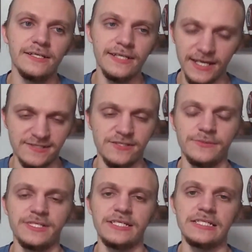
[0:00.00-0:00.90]
yes, there
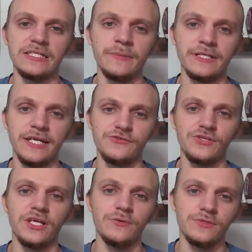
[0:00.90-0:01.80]
was a decommit
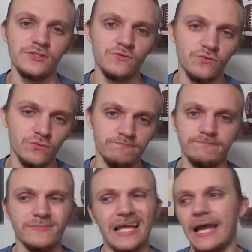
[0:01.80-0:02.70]
yesterday. It was,
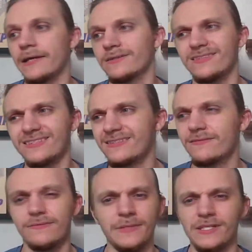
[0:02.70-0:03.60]
I
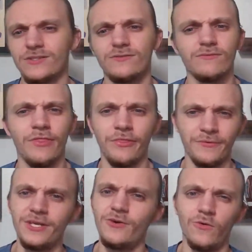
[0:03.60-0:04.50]
mean,
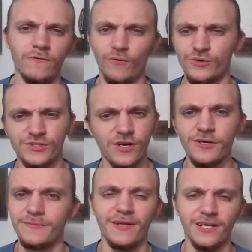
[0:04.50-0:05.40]
three or four
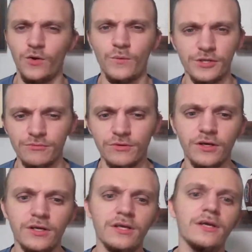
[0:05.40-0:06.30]
star, depending on where you
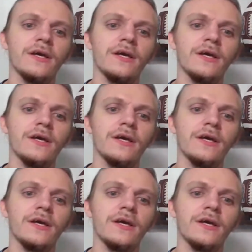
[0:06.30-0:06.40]
look.